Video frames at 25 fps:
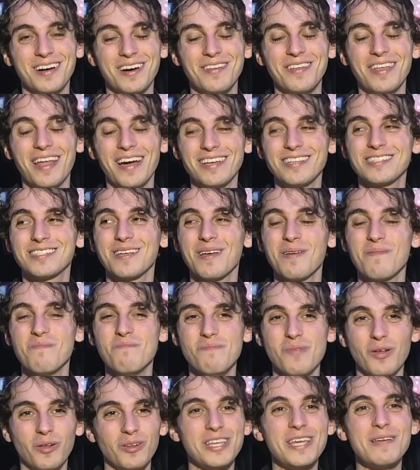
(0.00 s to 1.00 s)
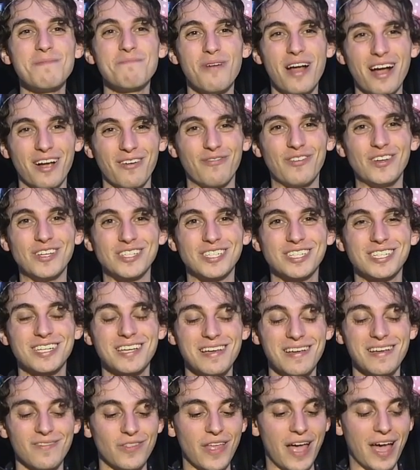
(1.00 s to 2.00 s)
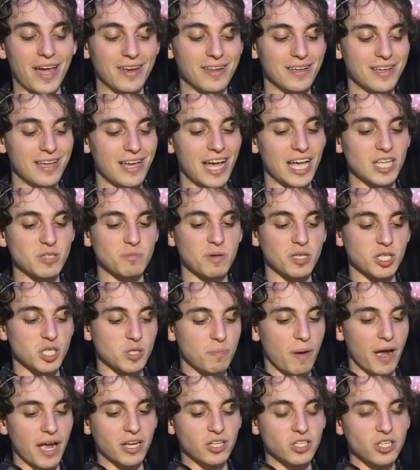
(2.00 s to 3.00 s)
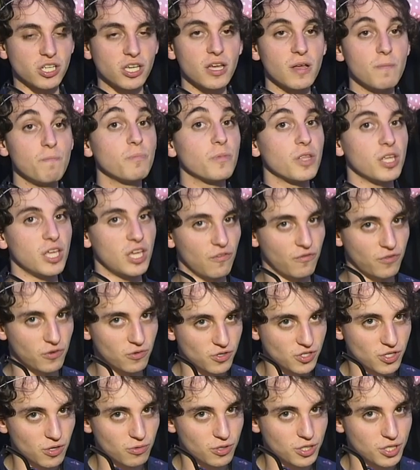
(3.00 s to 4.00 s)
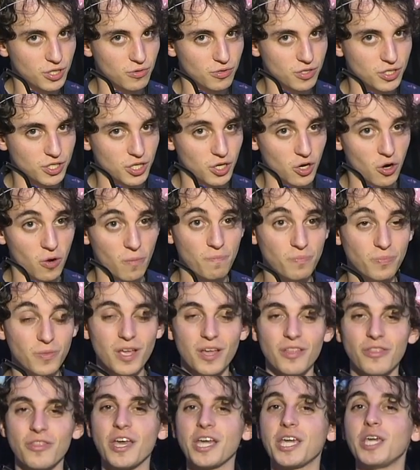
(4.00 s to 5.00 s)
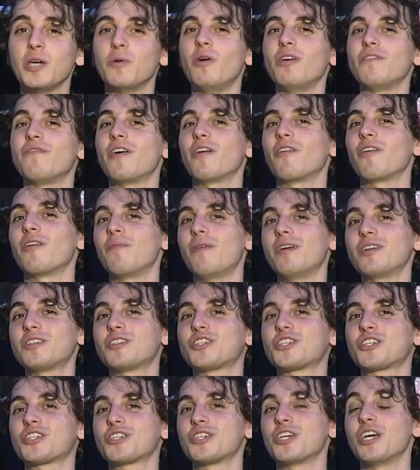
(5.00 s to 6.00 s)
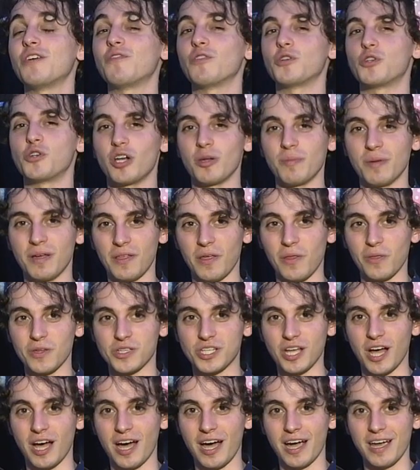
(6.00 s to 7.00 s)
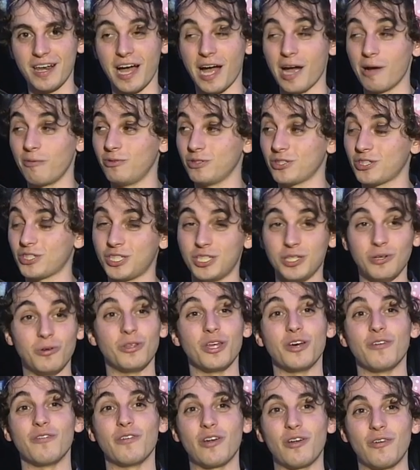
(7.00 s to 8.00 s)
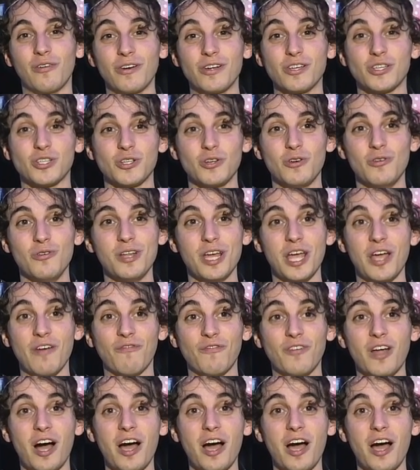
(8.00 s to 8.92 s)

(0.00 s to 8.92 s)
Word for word: a nice, milky breakfast that has been spiked, if you so choose to. Thank you all very much. If you're joining me on the other side, I will see you there very, very soon. If